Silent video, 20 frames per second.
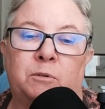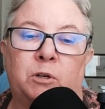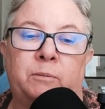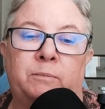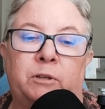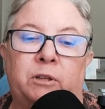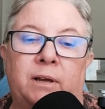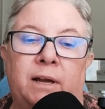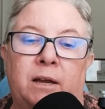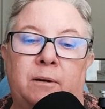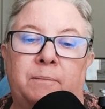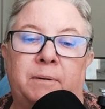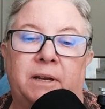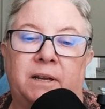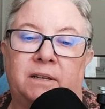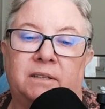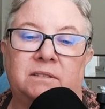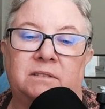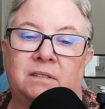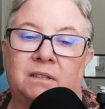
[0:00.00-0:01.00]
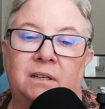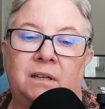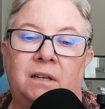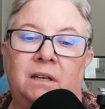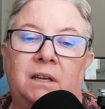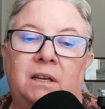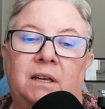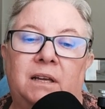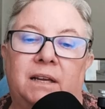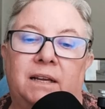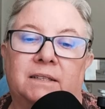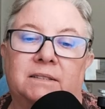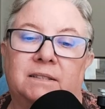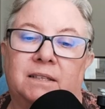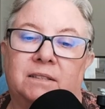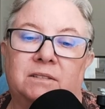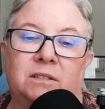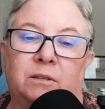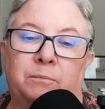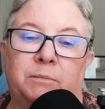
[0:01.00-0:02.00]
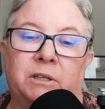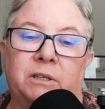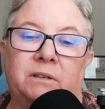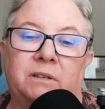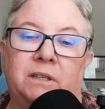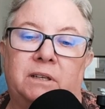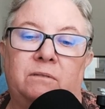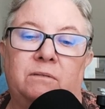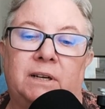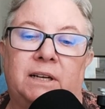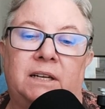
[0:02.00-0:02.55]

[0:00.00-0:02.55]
The mobile app has accessibility